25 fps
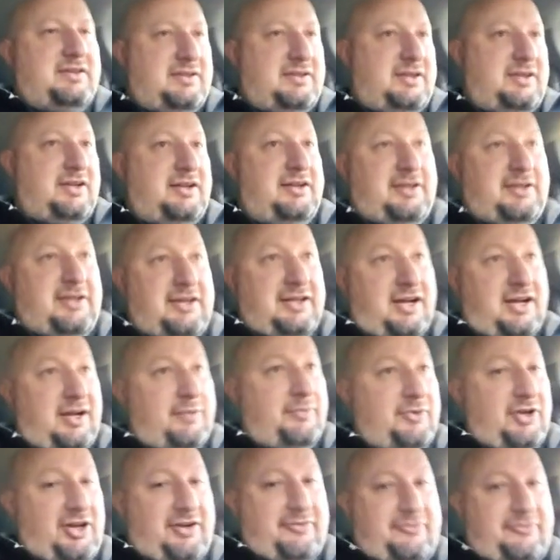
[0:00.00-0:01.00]
And again, I'm
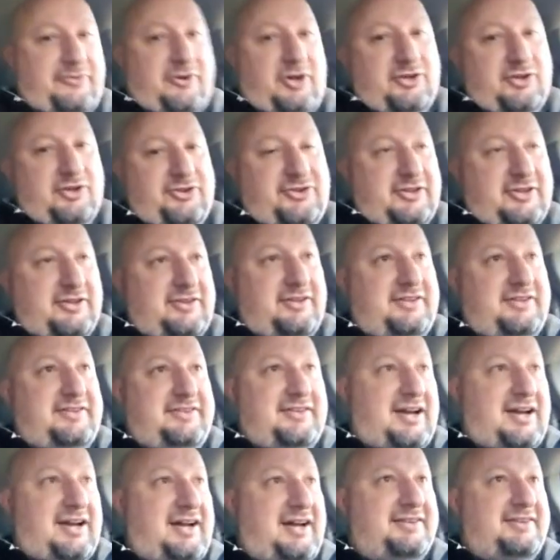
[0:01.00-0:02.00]
not faulting these
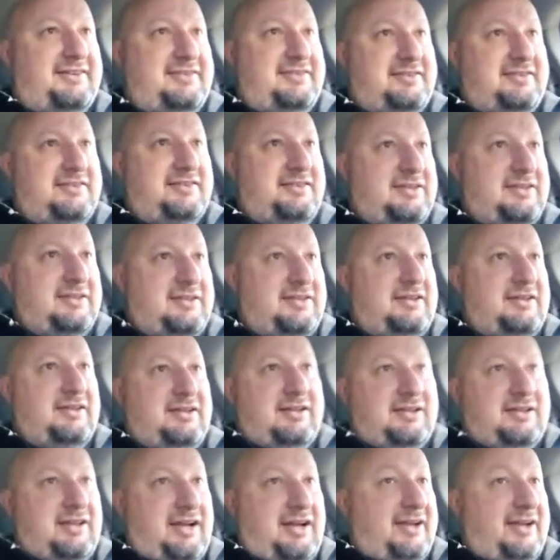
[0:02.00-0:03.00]
guys.
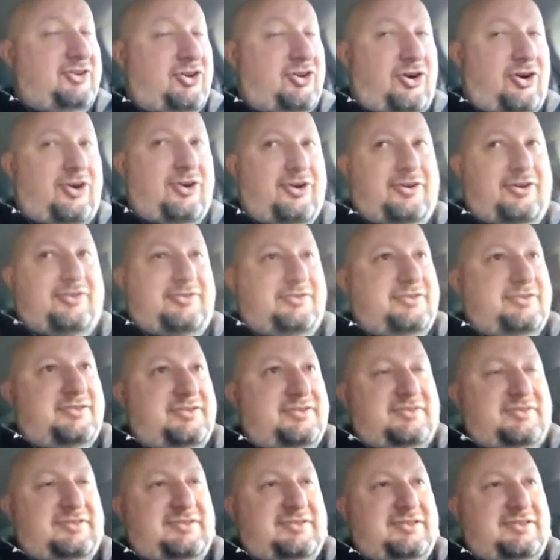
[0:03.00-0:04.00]
That's hard.
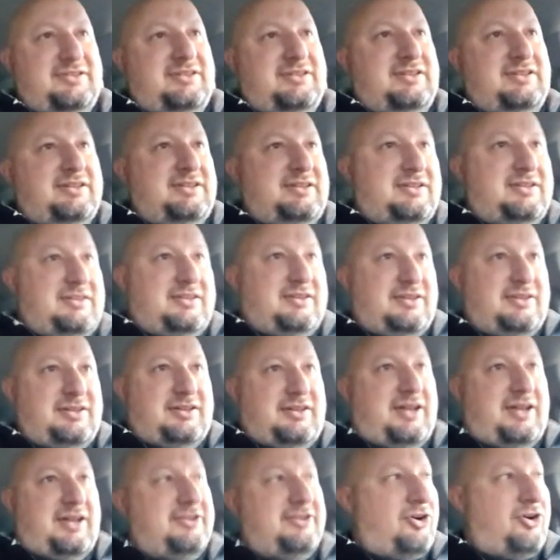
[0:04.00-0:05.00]

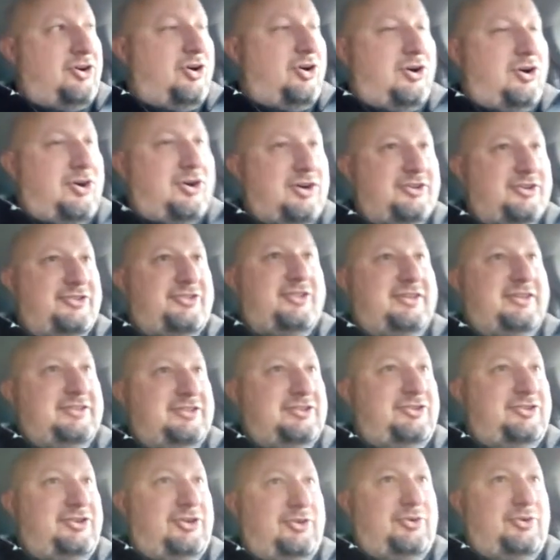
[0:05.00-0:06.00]
That's a hard thing
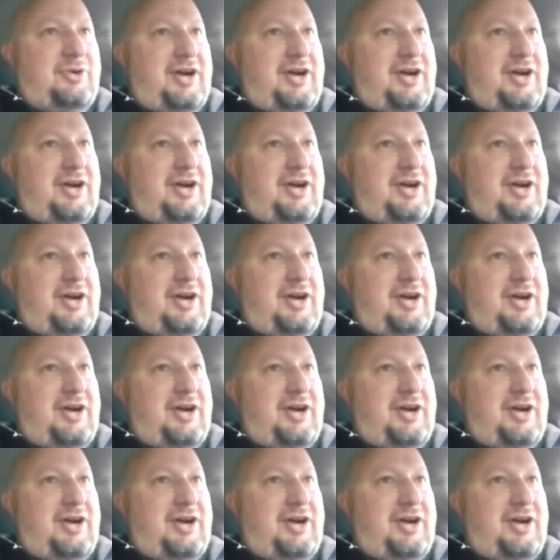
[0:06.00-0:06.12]
to do.